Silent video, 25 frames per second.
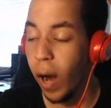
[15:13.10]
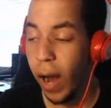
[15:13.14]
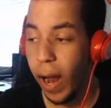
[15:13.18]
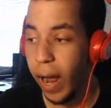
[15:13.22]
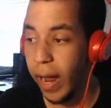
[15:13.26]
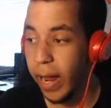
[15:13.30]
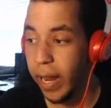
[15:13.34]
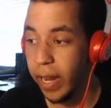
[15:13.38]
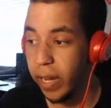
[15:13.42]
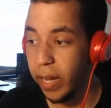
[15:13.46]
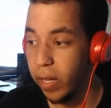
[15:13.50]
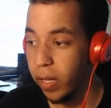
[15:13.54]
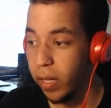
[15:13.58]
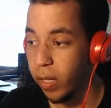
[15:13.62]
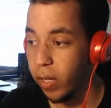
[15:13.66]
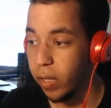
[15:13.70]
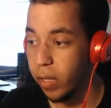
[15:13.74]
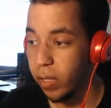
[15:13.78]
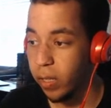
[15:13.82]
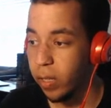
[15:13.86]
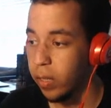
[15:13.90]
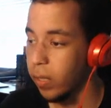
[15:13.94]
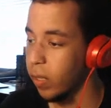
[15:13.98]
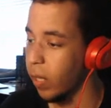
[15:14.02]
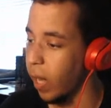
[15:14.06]
cry.
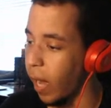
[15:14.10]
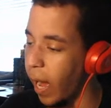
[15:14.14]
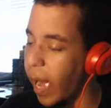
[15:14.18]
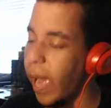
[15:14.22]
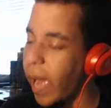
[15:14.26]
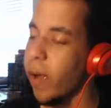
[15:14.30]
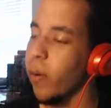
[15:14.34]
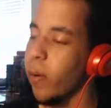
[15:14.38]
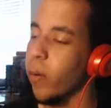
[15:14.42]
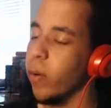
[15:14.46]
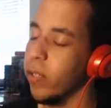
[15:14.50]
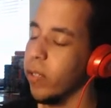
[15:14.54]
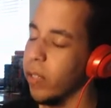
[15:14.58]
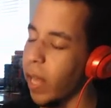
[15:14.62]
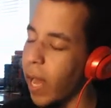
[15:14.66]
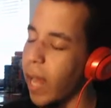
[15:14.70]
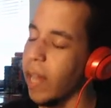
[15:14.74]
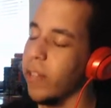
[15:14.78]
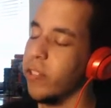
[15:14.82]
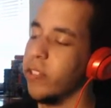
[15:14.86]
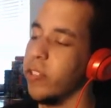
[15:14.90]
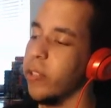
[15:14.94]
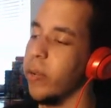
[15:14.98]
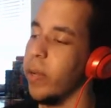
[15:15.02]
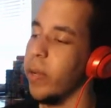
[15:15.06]
I will
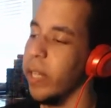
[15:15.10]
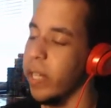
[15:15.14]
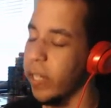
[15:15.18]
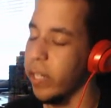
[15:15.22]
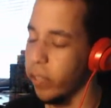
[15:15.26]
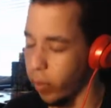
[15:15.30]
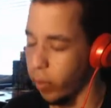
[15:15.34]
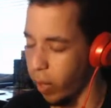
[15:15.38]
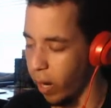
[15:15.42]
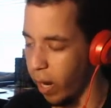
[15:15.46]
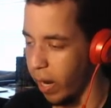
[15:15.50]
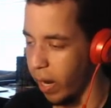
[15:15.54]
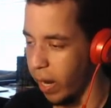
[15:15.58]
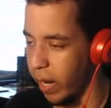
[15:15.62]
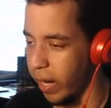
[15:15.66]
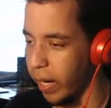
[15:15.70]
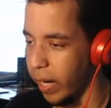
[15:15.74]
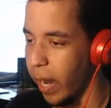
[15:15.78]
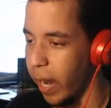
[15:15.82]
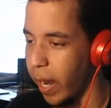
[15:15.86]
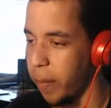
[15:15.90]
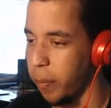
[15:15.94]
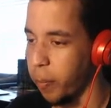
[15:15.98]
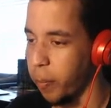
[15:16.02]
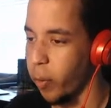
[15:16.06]
not do any
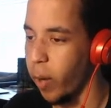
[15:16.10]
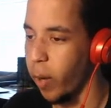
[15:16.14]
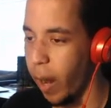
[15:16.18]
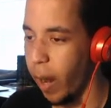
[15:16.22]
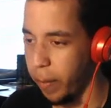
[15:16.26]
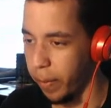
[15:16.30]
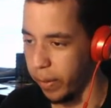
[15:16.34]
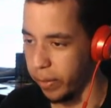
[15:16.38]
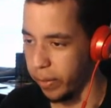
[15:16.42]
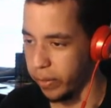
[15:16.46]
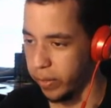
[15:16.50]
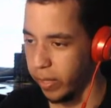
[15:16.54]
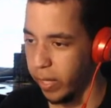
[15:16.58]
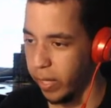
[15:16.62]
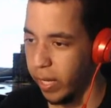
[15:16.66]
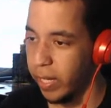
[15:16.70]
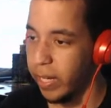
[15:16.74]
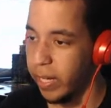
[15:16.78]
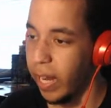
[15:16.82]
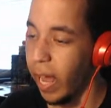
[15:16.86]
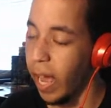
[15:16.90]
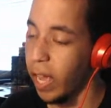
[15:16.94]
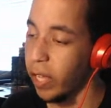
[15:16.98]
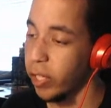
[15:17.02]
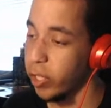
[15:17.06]
crying, I promise.
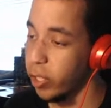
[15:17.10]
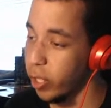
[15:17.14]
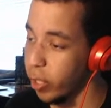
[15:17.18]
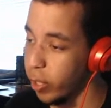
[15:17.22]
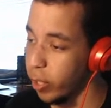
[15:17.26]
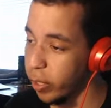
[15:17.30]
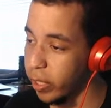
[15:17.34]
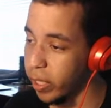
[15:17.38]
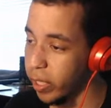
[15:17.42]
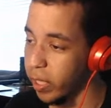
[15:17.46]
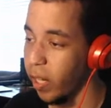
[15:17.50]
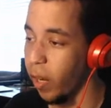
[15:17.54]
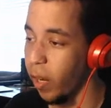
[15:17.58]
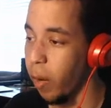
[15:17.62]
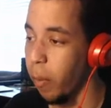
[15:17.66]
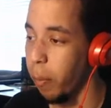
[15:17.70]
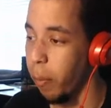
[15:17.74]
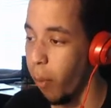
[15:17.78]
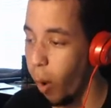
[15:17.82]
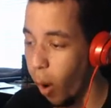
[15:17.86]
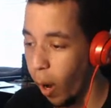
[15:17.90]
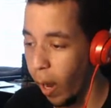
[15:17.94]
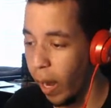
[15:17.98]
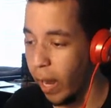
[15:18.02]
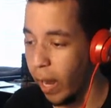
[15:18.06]
Now you little
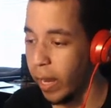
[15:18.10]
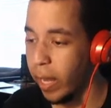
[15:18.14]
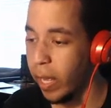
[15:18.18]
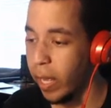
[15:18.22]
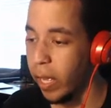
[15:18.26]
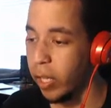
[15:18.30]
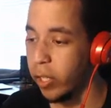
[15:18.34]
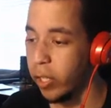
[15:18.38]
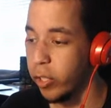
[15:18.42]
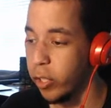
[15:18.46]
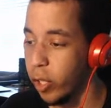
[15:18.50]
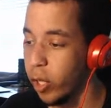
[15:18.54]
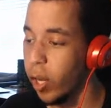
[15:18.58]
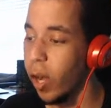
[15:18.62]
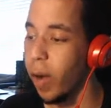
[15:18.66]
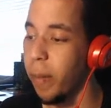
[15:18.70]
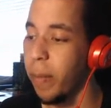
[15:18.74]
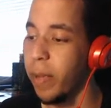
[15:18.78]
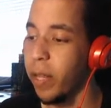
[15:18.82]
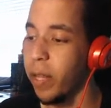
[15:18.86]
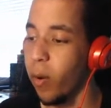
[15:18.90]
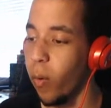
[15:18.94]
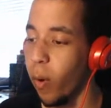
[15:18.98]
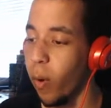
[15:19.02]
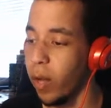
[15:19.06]
boy, you're gonna
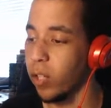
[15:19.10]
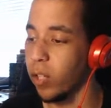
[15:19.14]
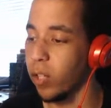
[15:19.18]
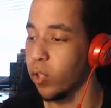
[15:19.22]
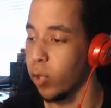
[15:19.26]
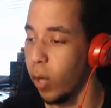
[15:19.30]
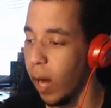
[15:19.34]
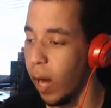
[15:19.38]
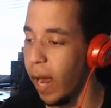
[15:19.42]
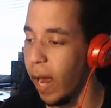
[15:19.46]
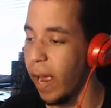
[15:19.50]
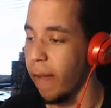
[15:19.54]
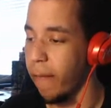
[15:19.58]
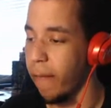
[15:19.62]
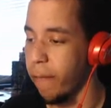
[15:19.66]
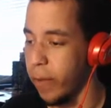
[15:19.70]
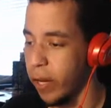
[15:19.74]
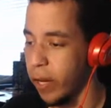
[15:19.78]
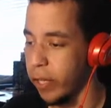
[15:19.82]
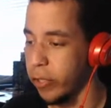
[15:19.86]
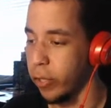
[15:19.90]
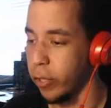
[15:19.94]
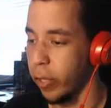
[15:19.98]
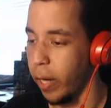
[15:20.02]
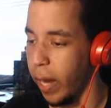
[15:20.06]
be the one crying,
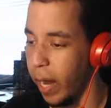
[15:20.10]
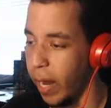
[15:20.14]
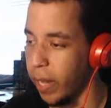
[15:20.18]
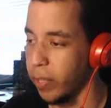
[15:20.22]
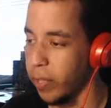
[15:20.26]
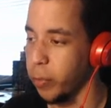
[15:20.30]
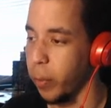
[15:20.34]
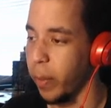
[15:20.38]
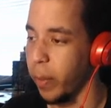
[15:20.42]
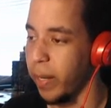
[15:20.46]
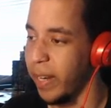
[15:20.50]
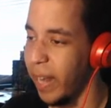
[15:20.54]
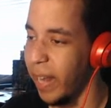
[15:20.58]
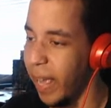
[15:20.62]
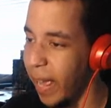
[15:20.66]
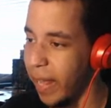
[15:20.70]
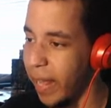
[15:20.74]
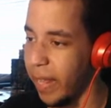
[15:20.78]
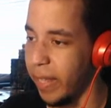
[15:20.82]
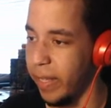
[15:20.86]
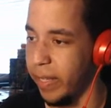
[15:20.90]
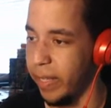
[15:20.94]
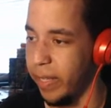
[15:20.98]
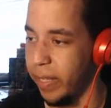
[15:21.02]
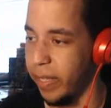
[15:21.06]
Fisher
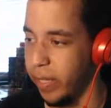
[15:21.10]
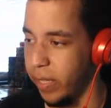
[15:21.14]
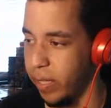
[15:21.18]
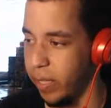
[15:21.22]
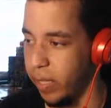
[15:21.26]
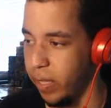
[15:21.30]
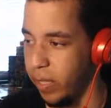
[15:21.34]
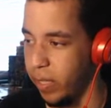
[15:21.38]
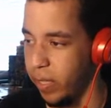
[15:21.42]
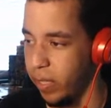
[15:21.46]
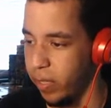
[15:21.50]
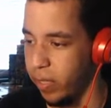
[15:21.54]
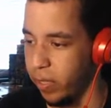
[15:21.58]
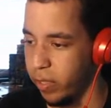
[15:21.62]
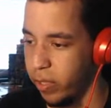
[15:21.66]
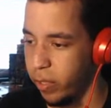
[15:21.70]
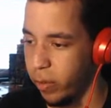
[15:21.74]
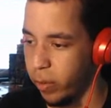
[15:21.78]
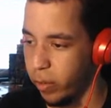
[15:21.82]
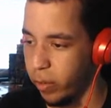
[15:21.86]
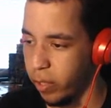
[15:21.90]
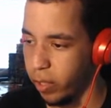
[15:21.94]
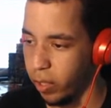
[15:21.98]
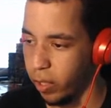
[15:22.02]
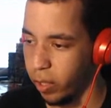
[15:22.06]
Antoinette.
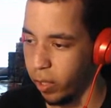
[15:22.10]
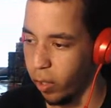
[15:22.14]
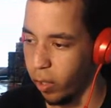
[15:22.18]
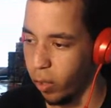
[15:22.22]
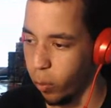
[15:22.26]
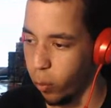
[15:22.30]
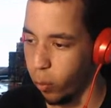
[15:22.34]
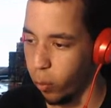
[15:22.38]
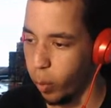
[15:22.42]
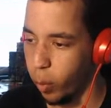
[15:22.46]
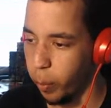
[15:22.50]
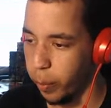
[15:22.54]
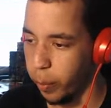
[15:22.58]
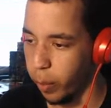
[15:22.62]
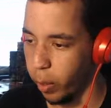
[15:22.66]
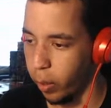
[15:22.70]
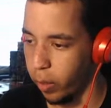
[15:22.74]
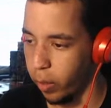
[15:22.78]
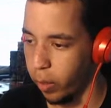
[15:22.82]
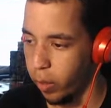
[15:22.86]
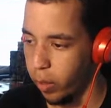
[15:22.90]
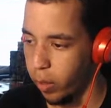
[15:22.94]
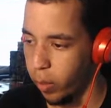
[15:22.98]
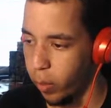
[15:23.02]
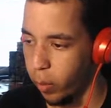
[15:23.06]
You and your little
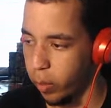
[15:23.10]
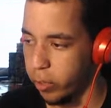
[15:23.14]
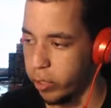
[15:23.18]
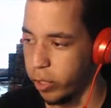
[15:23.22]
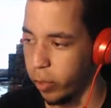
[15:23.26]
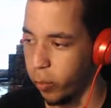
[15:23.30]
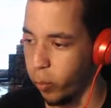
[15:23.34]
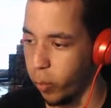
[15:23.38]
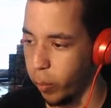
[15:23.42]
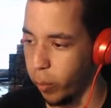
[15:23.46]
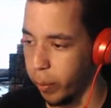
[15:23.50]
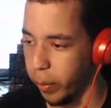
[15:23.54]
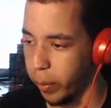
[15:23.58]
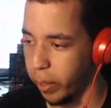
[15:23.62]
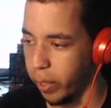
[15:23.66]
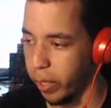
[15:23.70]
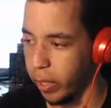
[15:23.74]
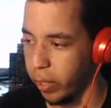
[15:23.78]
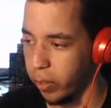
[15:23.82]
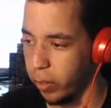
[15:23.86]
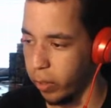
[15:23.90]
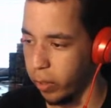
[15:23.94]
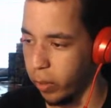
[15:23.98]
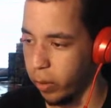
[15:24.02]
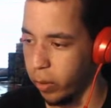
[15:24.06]
whooper. What's your whooper
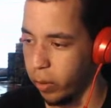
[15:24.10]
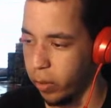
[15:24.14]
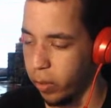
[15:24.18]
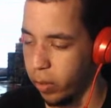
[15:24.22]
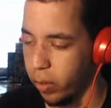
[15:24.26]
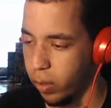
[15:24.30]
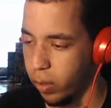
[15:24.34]
gonna do?